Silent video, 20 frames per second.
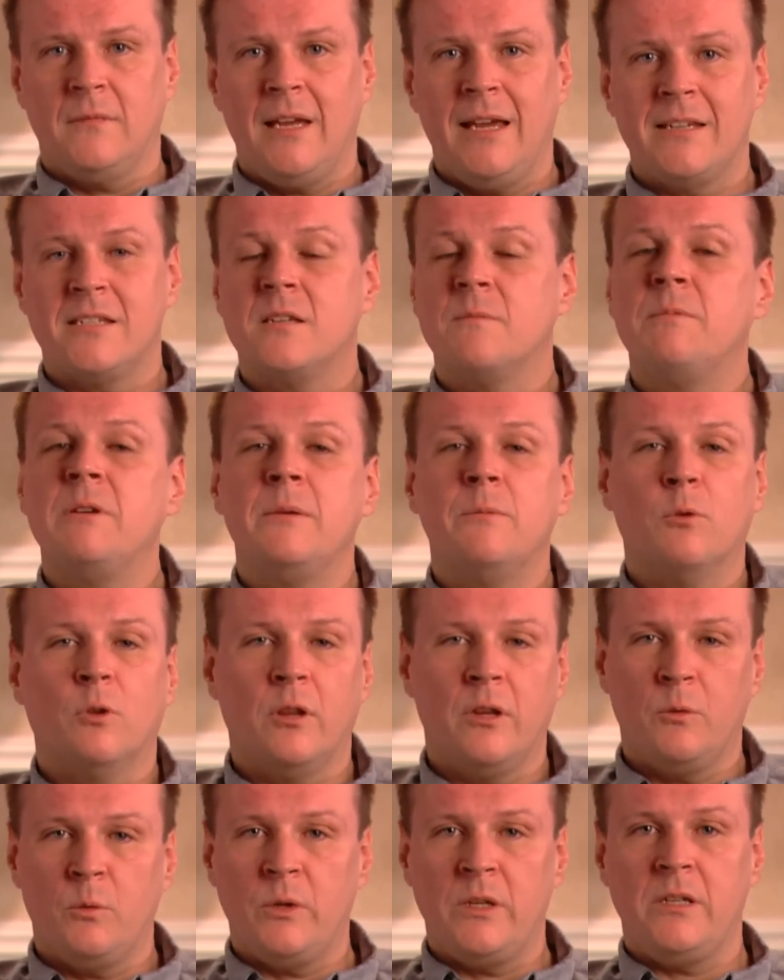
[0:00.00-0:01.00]
as the people
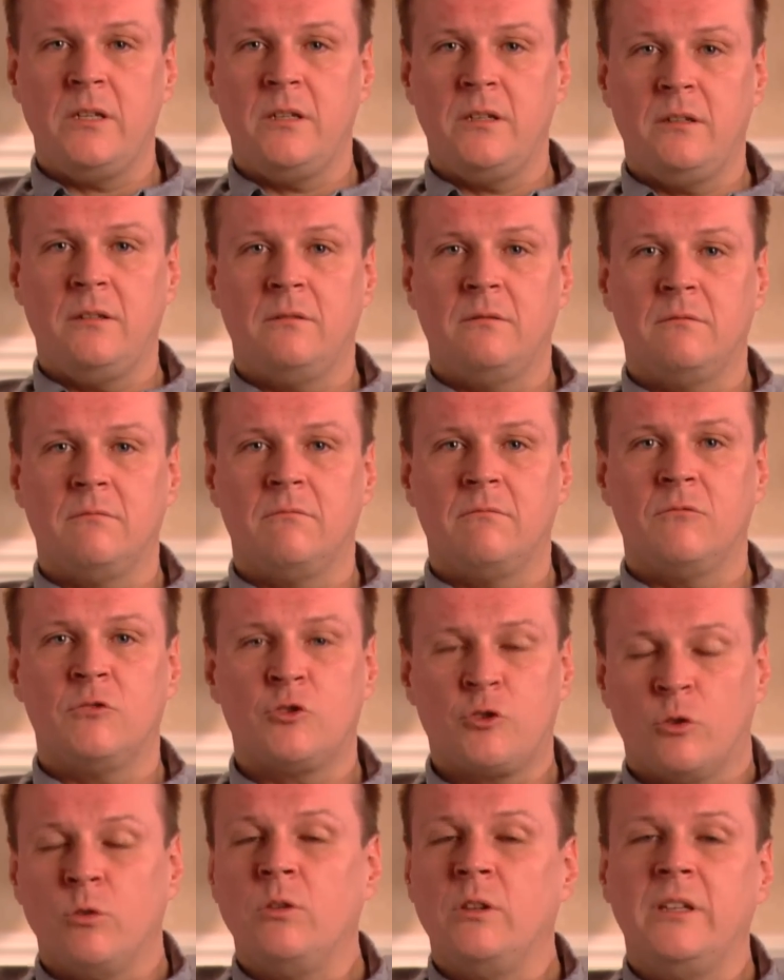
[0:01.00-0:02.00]
that we
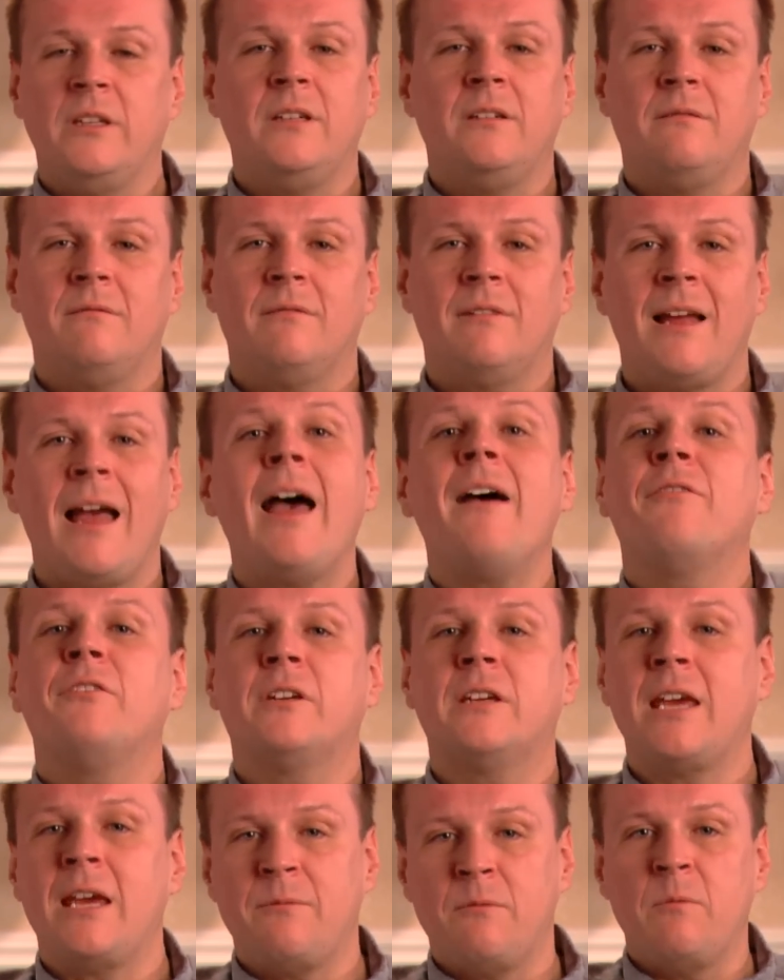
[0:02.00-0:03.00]
truly have the
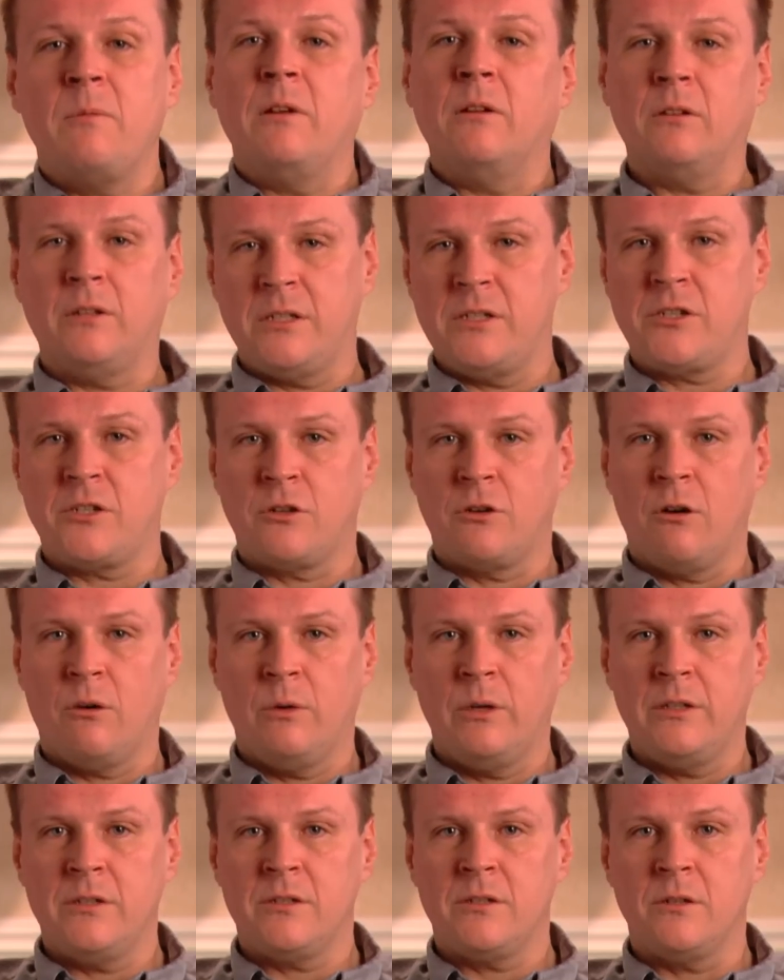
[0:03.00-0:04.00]
capabilities to
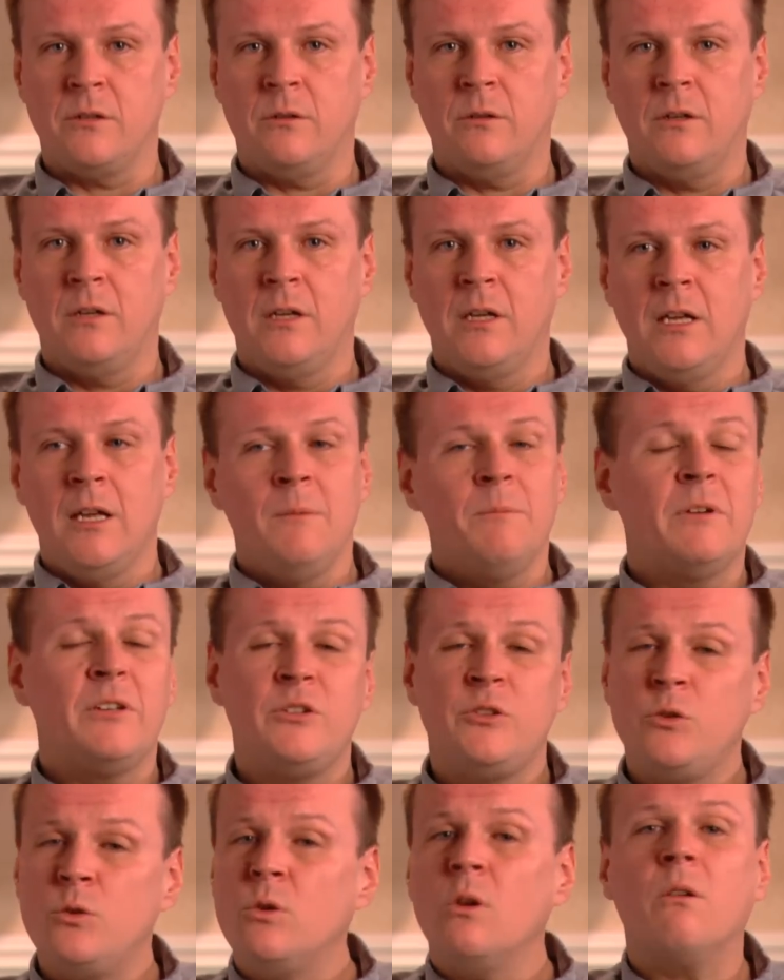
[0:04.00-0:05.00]
grow into. But
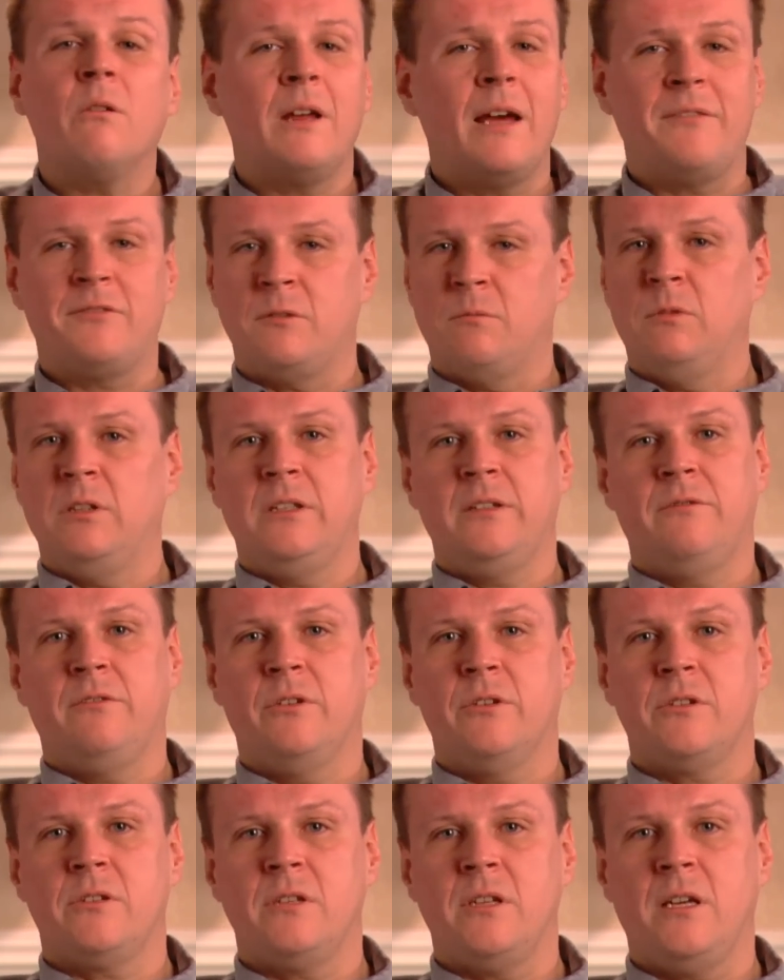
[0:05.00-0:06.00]
you don't have to believe
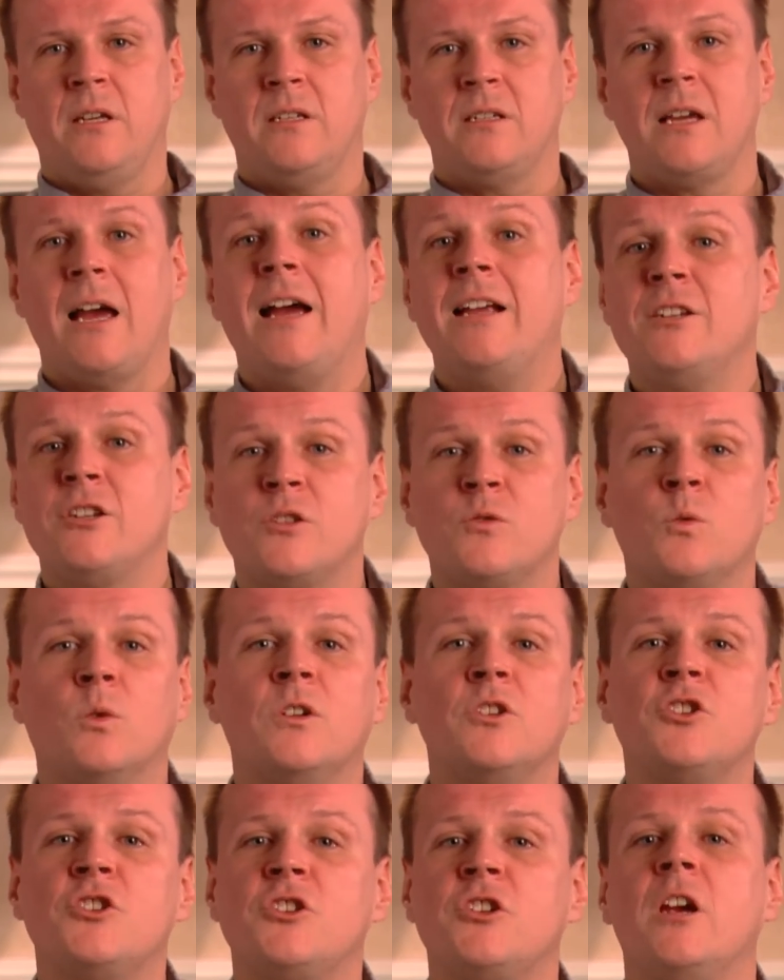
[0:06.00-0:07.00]
those things. I just
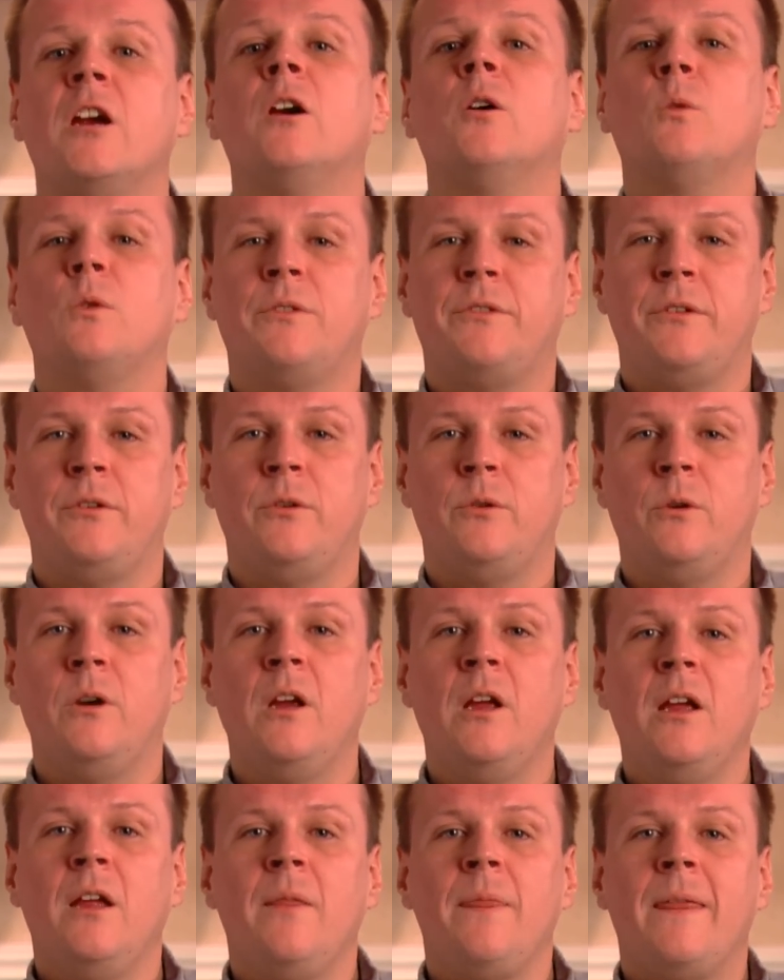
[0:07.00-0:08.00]
want to share with you
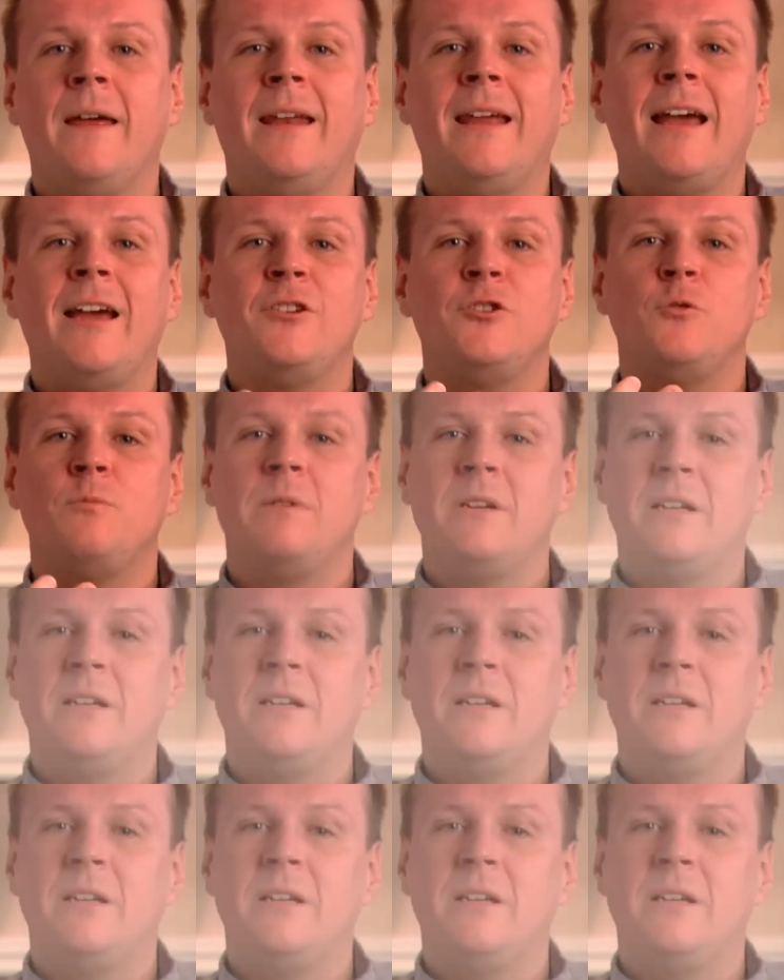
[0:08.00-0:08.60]
that as you